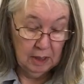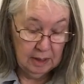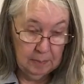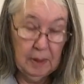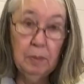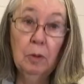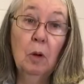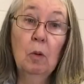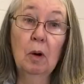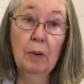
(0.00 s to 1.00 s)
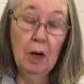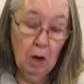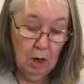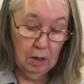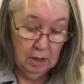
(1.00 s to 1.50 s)
Let people know where we
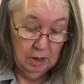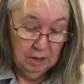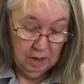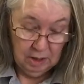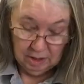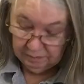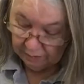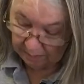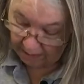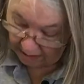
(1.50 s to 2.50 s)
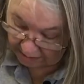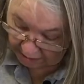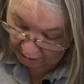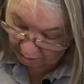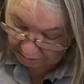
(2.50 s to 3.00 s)
are for the pens.
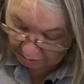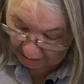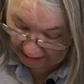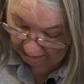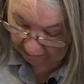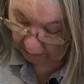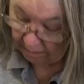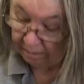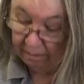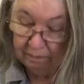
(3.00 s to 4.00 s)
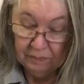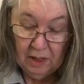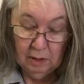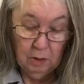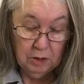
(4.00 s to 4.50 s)
I also have
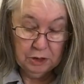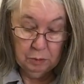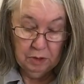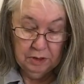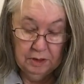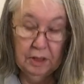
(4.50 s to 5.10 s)
a larger one.